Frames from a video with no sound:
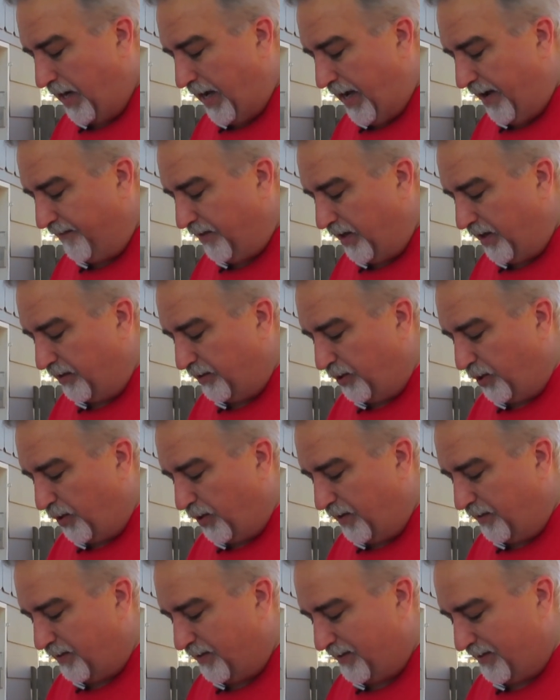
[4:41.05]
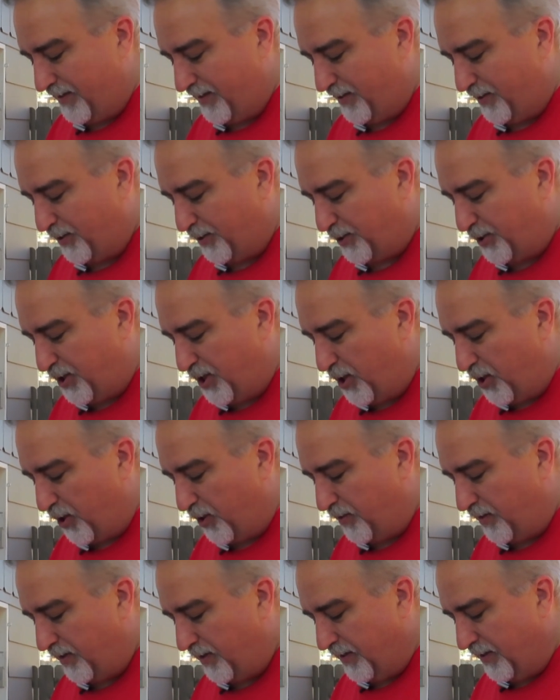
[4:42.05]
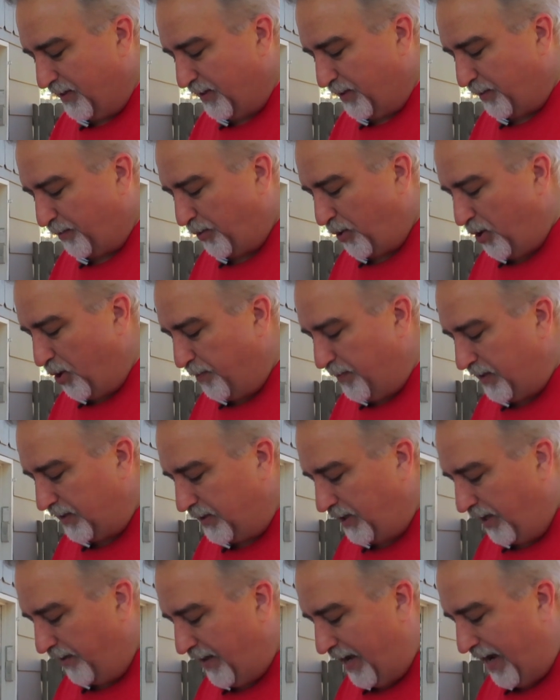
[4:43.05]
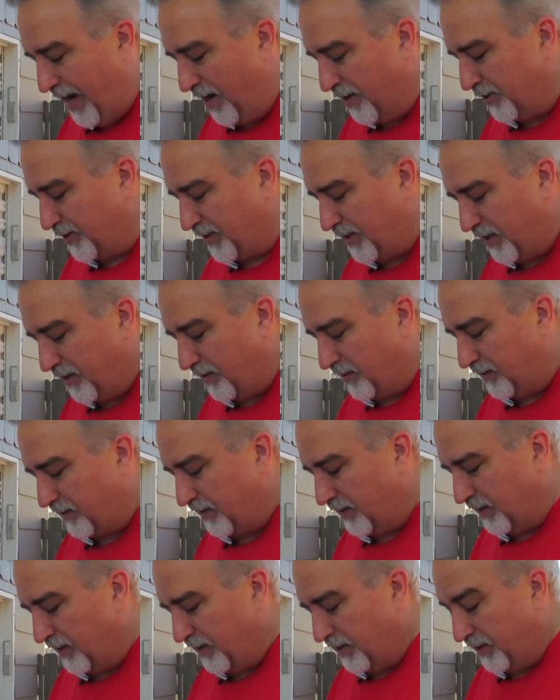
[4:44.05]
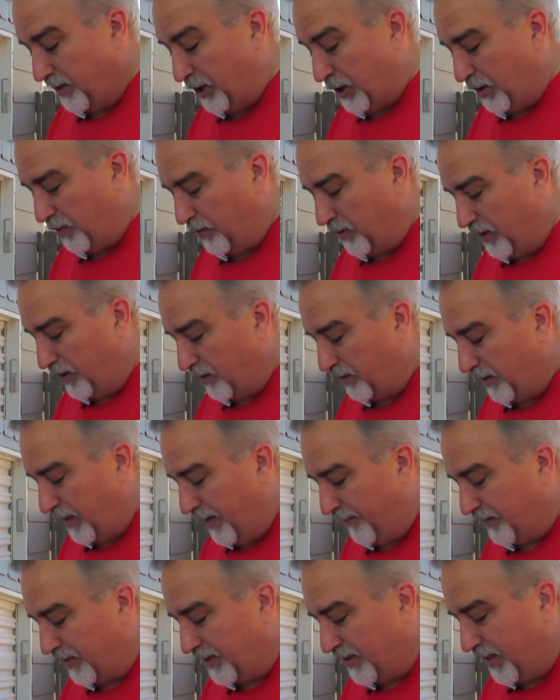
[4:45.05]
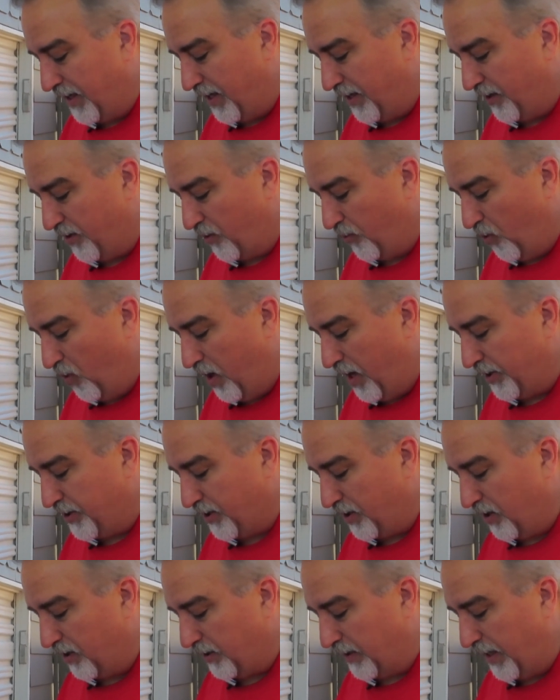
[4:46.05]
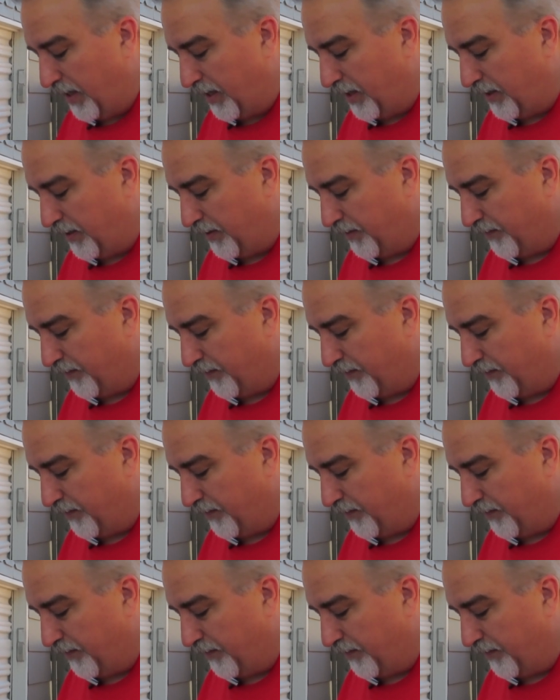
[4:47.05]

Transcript: have a little cheater probe inside the house that'll, you don't literally have to sit out here and watch it all day.